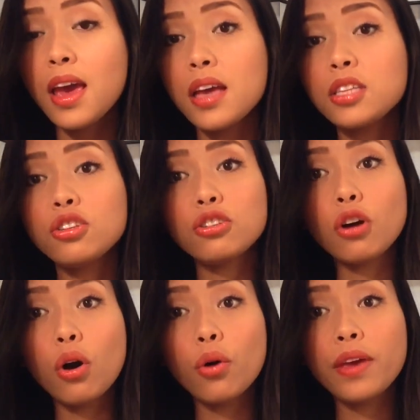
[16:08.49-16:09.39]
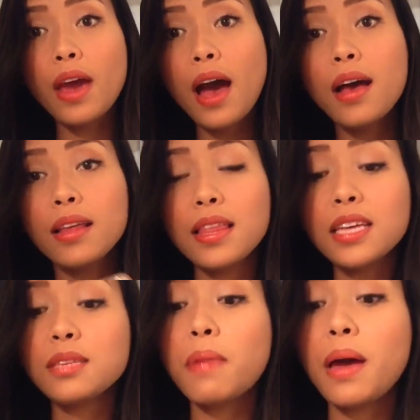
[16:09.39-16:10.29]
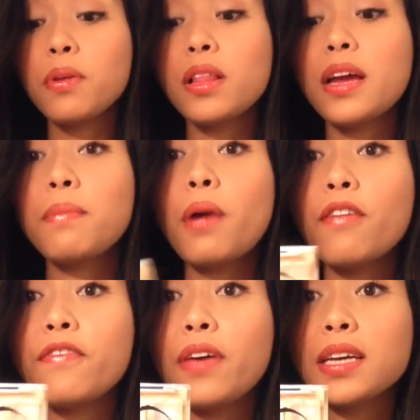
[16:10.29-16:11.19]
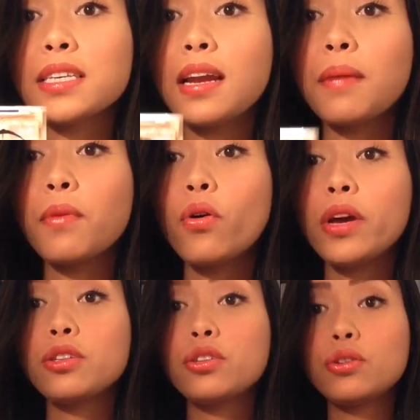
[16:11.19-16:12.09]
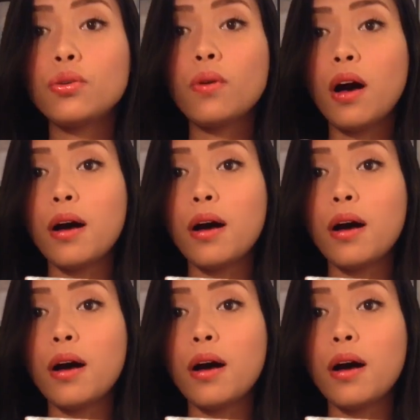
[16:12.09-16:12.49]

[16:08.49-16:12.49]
And so yeah, that's my Milani Brow Fix, and I'm going to